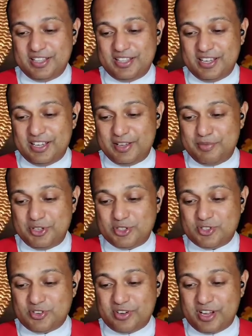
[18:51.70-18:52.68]
they be
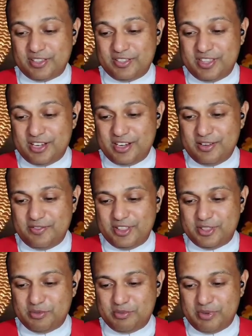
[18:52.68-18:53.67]
strengthened
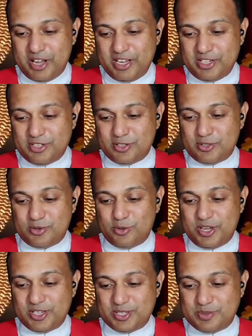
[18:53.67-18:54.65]
with might
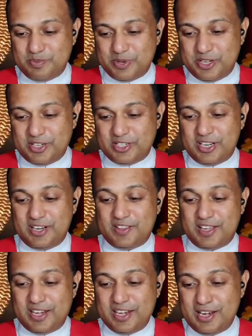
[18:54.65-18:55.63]
through his spirit in
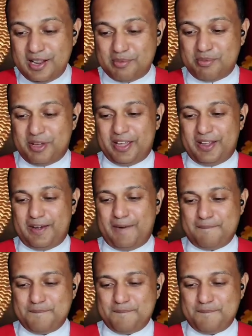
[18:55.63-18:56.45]
the inner man.